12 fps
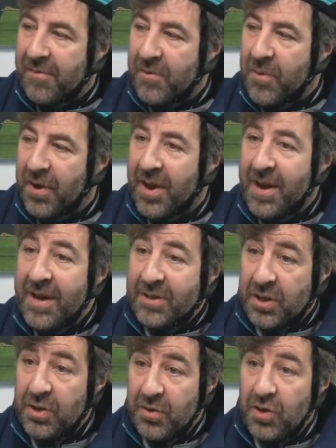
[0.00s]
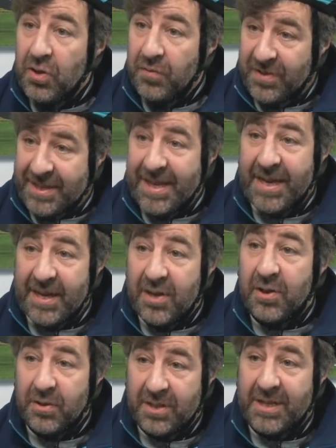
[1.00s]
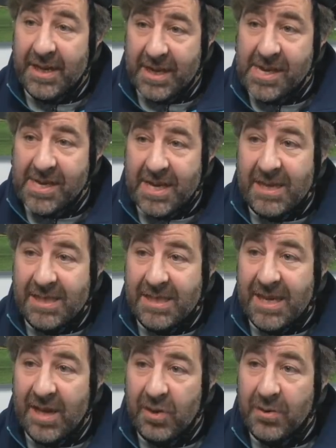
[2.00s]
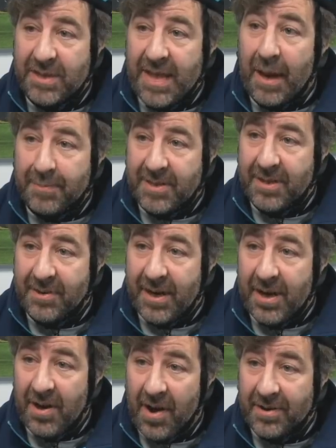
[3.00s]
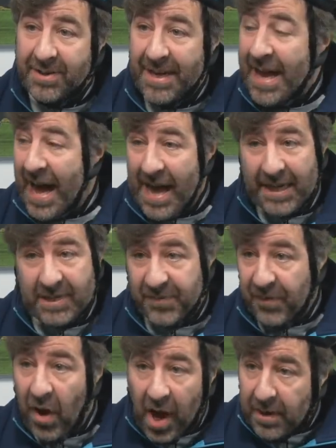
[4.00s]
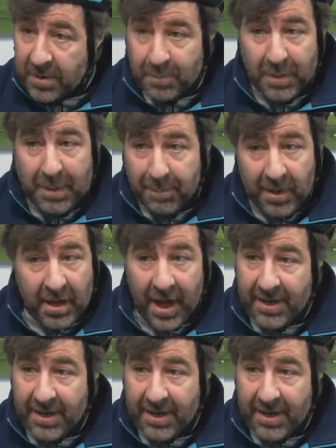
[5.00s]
everyone. yeah. So you you've seen who's digging this and who is absolutely not. And it's fine. It's people